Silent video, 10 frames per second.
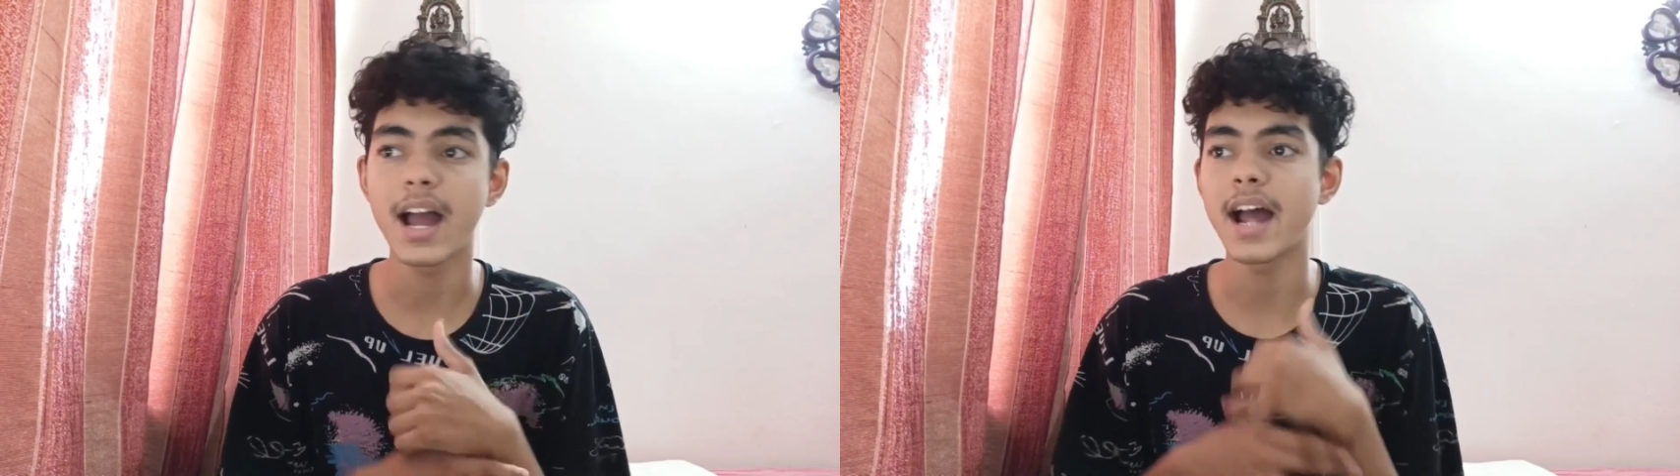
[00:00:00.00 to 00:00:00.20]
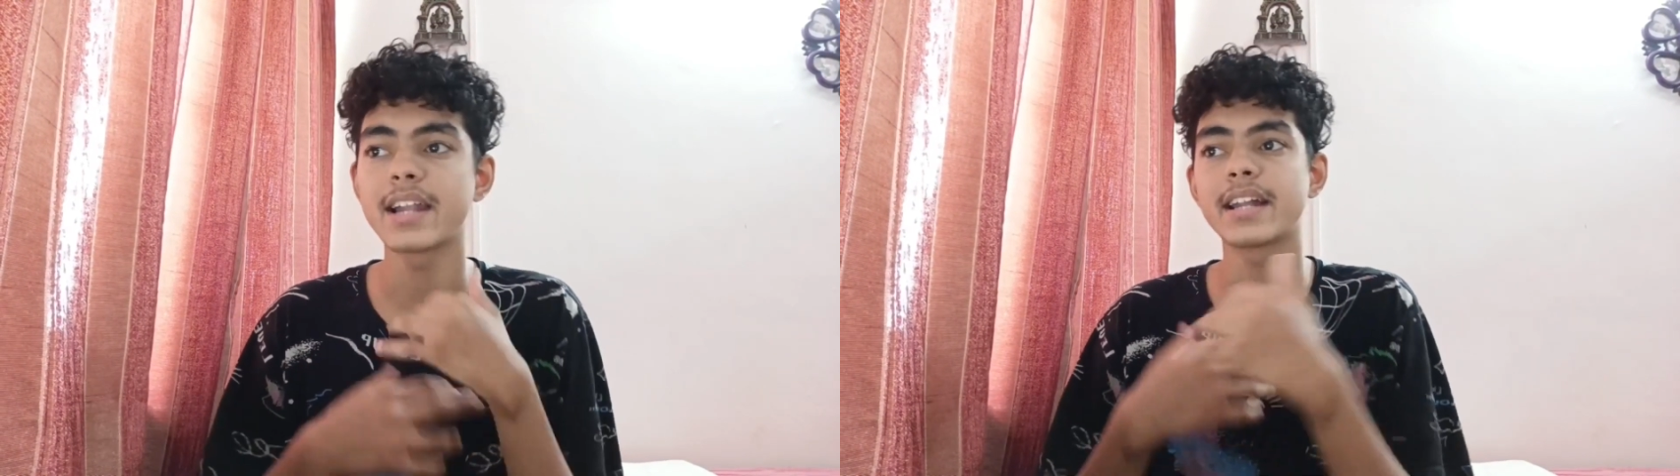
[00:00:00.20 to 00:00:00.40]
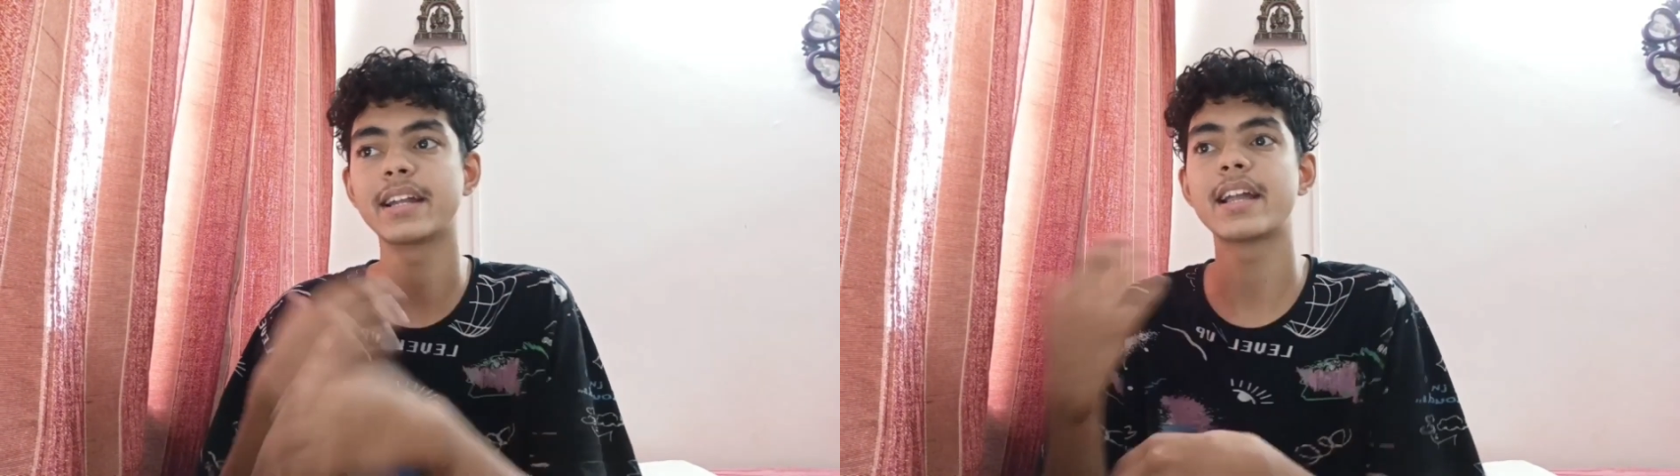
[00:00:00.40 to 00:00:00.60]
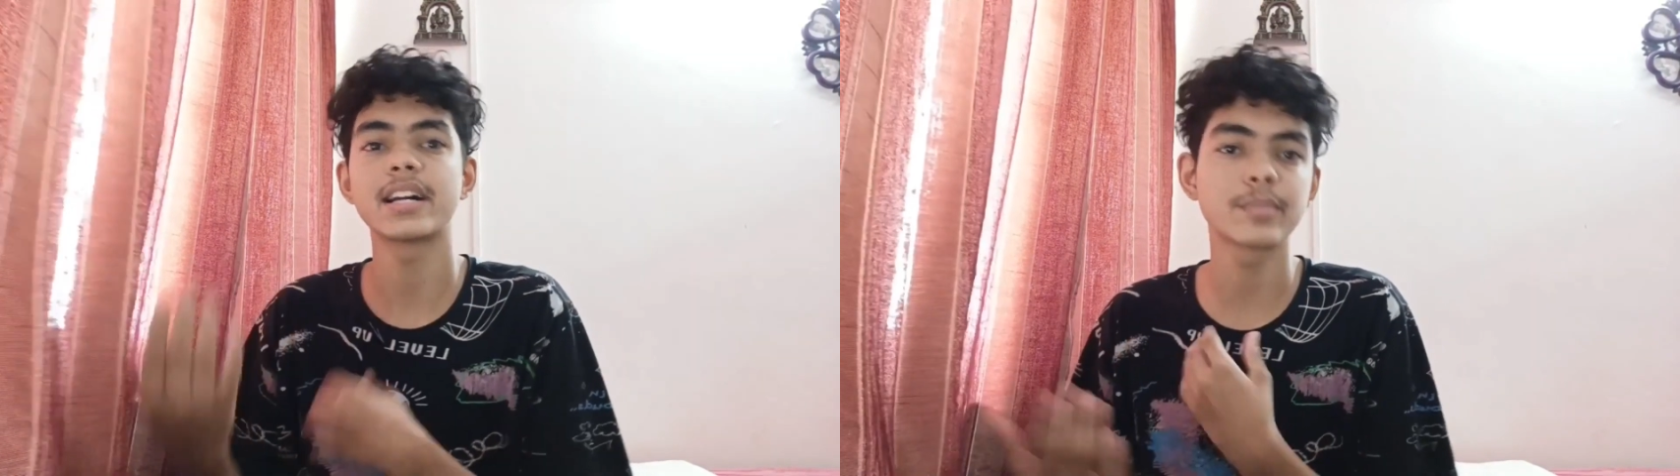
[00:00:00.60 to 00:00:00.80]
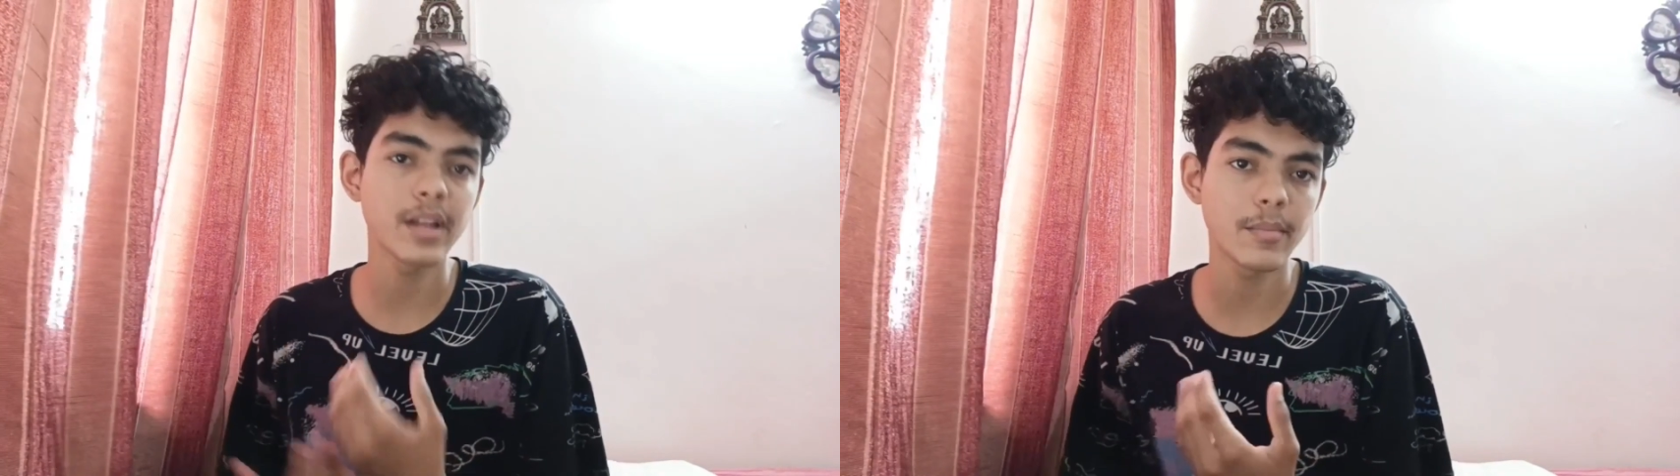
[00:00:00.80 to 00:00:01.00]
and it
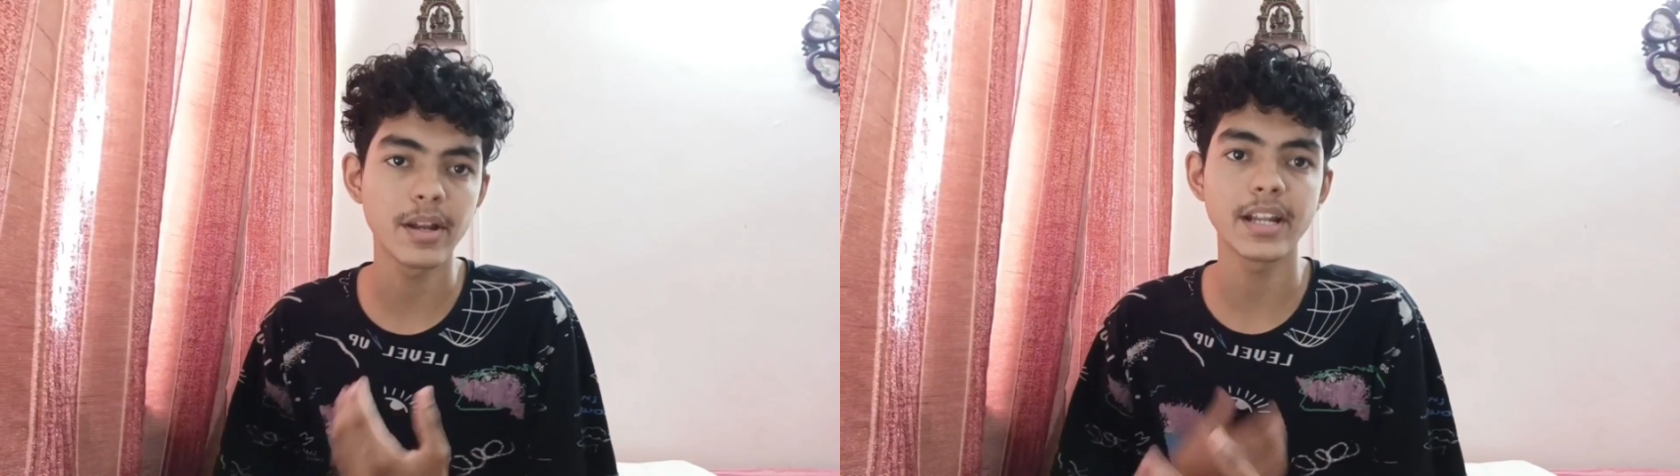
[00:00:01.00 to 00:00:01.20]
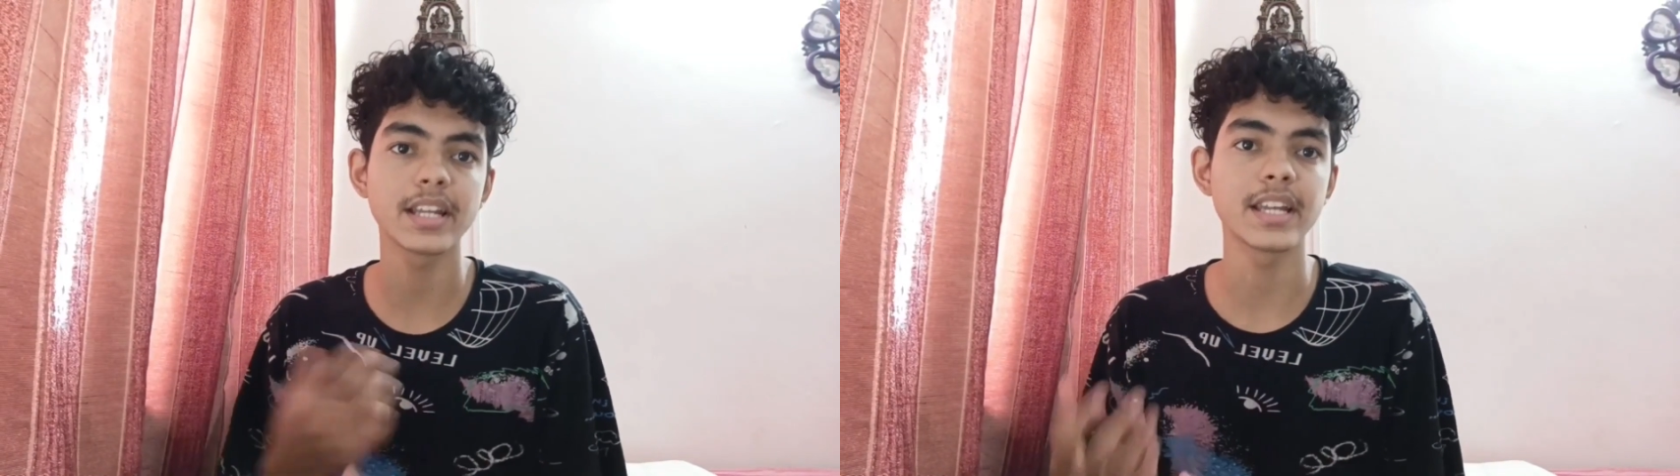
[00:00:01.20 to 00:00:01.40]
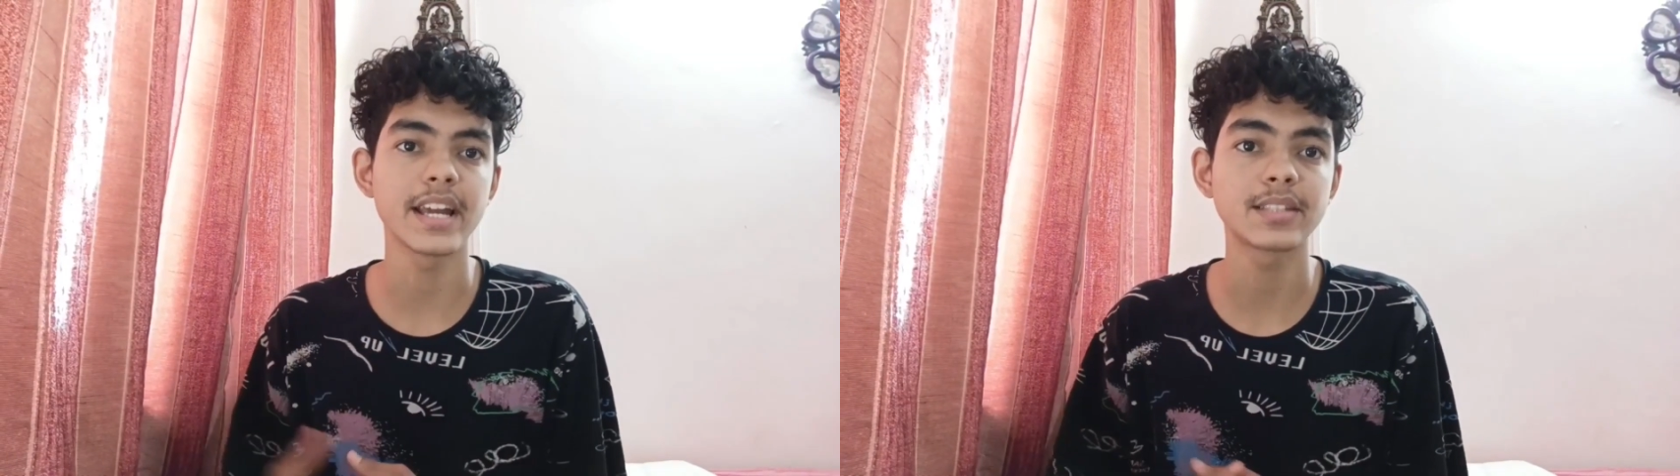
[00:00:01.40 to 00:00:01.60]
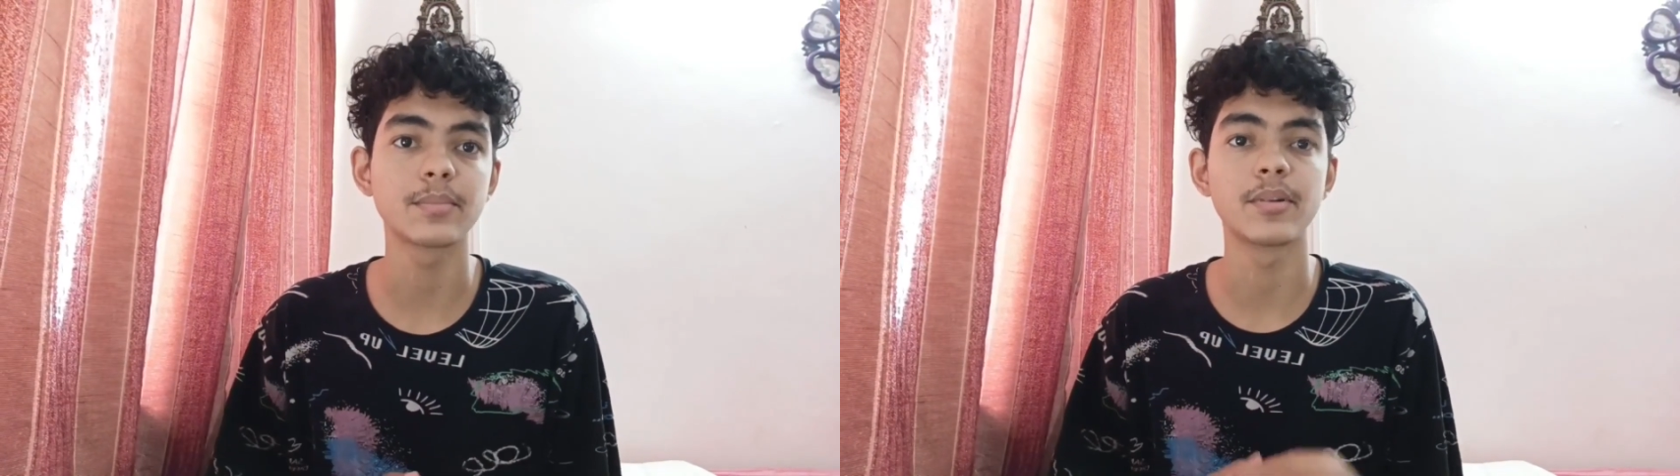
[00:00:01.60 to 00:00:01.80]
has been updating, yes,